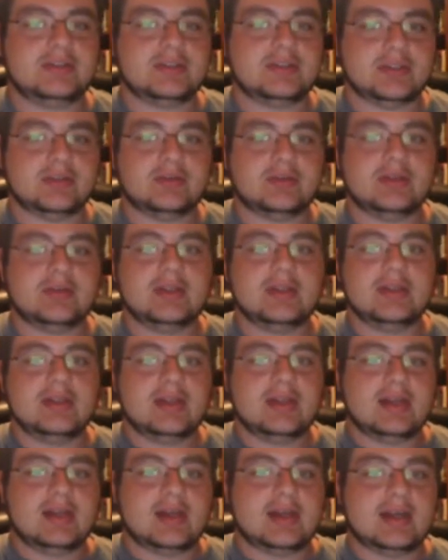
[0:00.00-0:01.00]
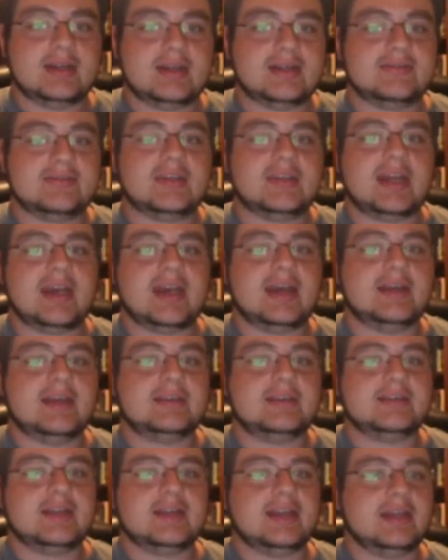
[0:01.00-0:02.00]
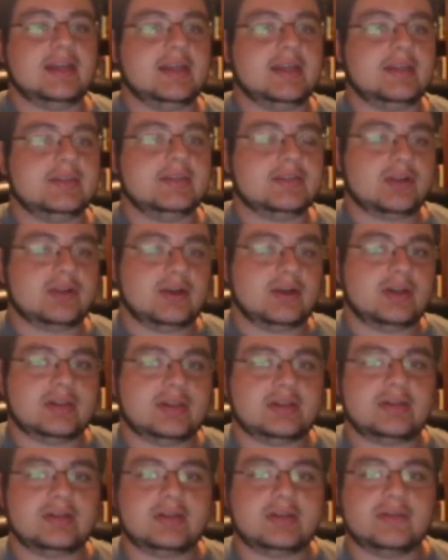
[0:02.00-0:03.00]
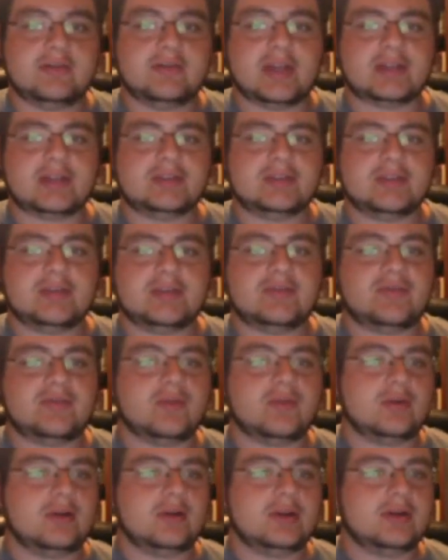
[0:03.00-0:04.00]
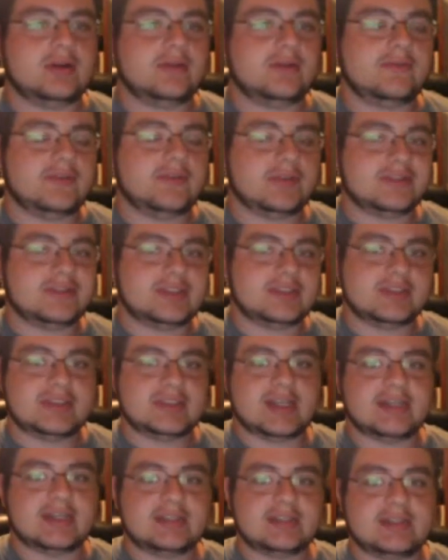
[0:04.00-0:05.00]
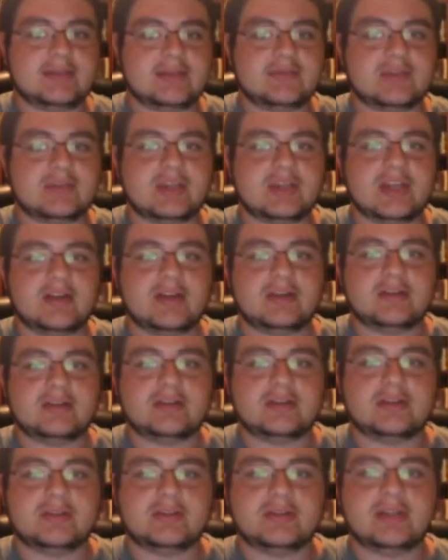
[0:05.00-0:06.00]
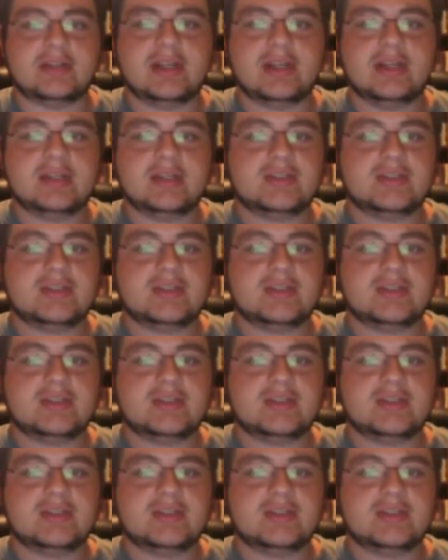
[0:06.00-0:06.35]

So it even has a starting adventure for first and second level characters,